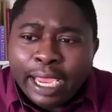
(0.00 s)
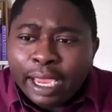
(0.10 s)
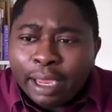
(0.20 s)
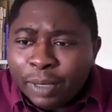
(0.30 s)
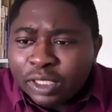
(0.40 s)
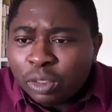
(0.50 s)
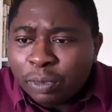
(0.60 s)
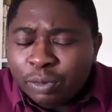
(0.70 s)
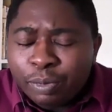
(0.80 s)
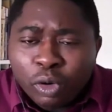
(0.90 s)
and
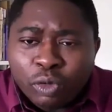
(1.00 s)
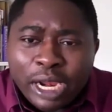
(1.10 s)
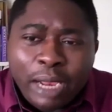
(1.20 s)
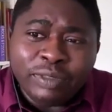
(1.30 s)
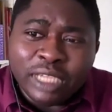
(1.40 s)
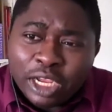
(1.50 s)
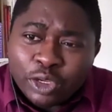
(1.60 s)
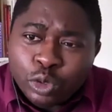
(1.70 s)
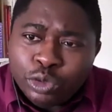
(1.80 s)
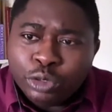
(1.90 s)
some of the programs, and a
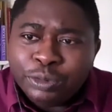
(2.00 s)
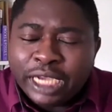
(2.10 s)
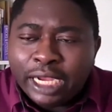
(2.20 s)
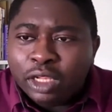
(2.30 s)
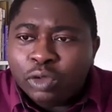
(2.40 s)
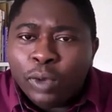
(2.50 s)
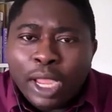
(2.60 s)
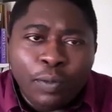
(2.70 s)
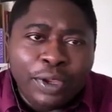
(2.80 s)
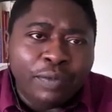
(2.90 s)
YouTube channel
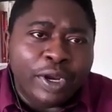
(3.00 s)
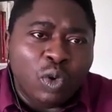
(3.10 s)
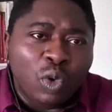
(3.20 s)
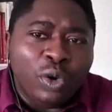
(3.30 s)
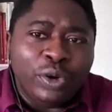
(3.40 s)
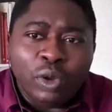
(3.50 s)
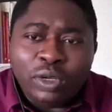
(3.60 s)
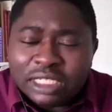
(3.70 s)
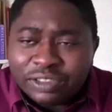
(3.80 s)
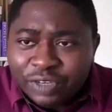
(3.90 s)
where we record
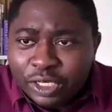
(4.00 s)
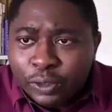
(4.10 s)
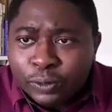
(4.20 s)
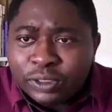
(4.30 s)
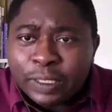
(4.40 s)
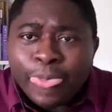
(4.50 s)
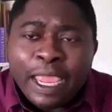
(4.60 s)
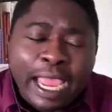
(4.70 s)
all these videos,